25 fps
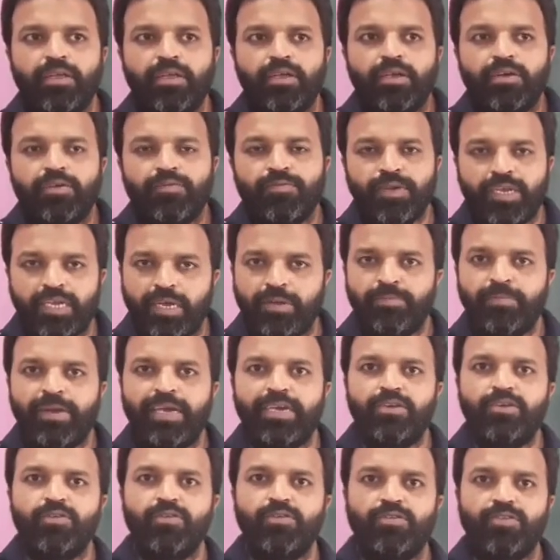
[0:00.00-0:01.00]
we can
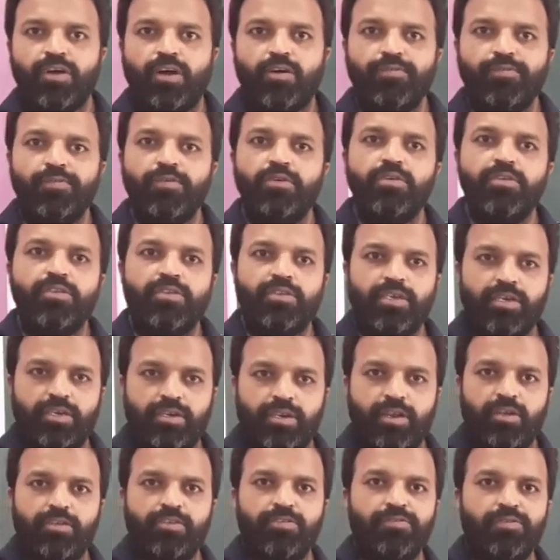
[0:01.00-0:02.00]
make use of
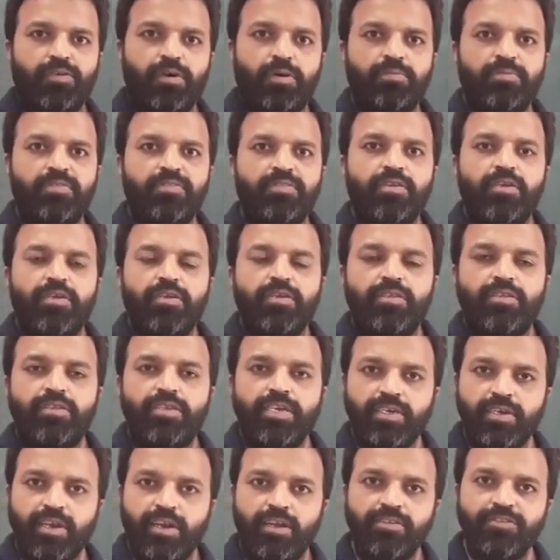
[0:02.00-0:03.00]
jet transforms.
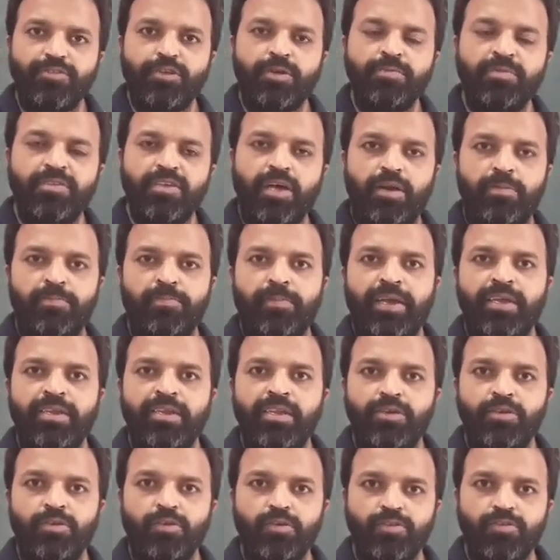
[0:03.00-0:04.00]
Jet transforms are
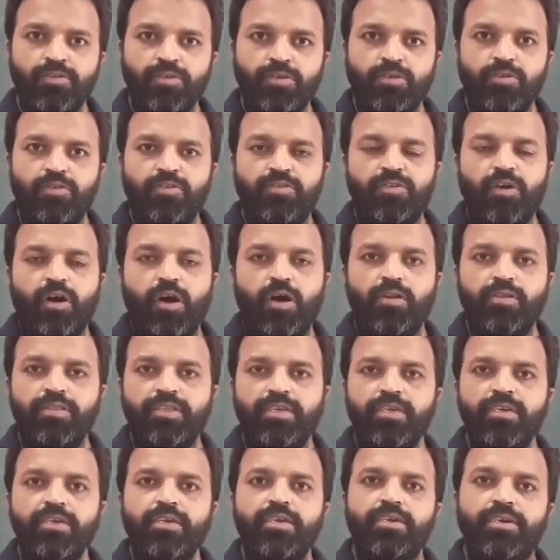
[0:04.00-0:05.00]
mainly used to
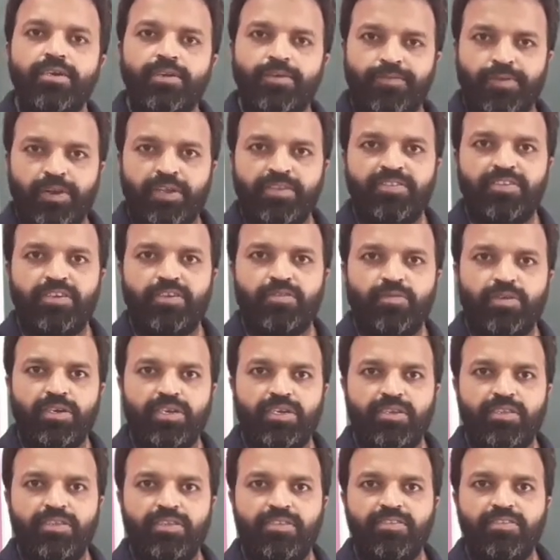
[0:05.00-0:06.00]
solve the difference
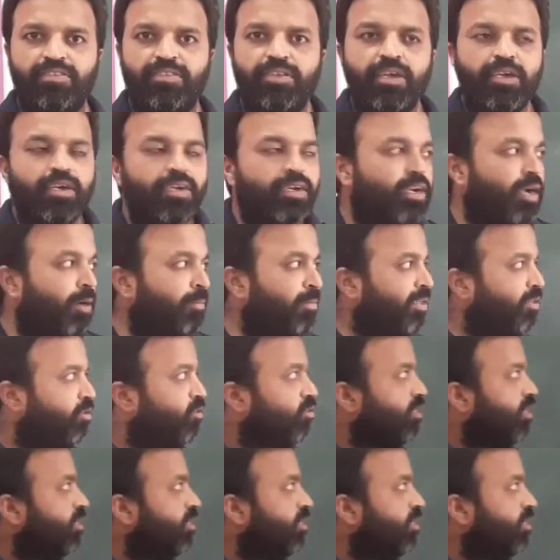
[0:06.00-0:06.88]
equations. Coming to the